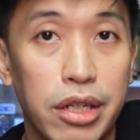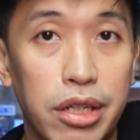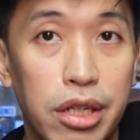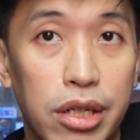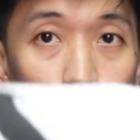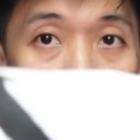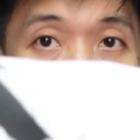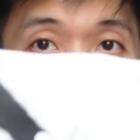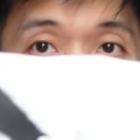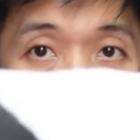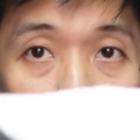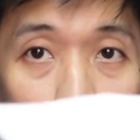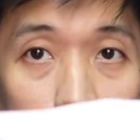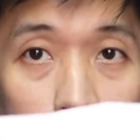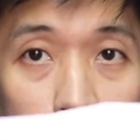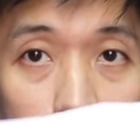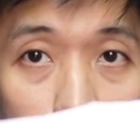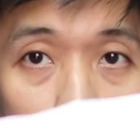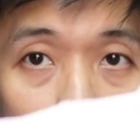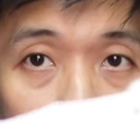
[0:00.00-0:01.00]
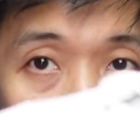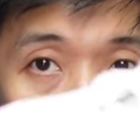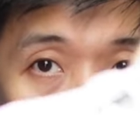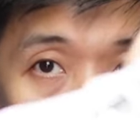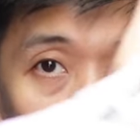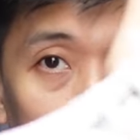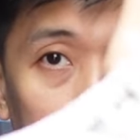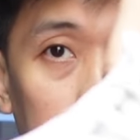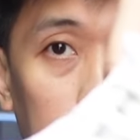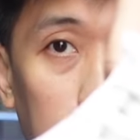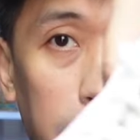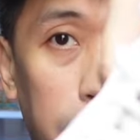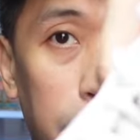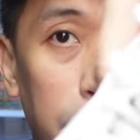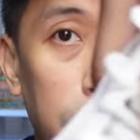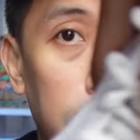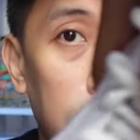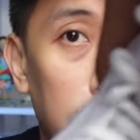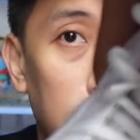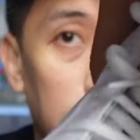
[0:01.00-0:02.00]
This one has a tumbled
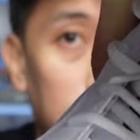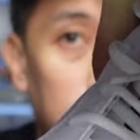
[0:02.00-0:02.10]
leather,